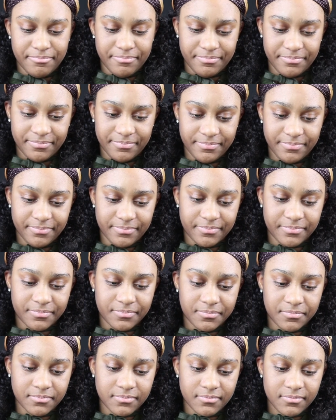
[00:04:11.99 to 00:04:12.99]

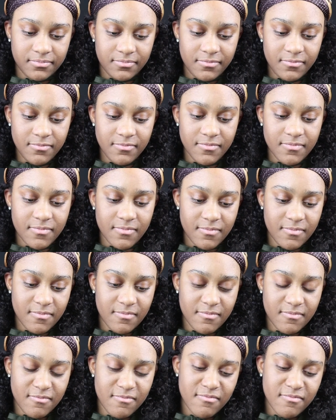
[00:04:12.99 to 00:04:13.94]
(no one is talking)